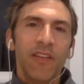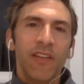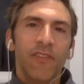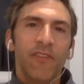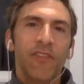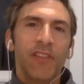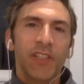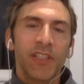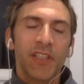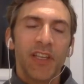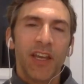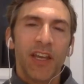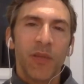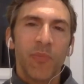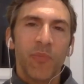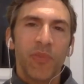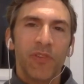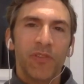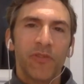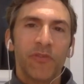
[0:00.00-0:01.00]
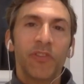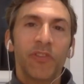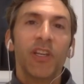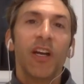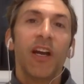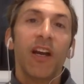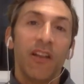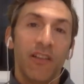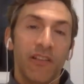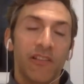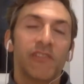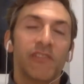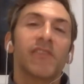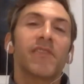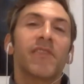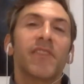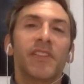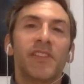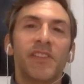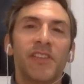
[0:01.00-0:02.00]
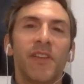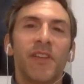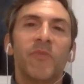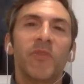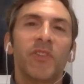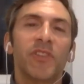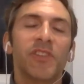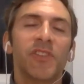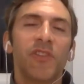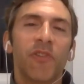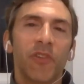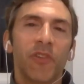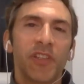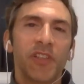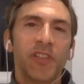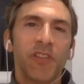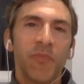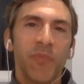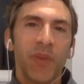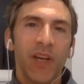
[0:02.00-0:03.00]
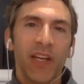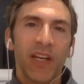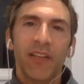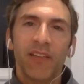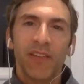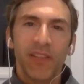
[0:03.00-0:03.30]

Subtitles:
the type of car that someone's going to buy.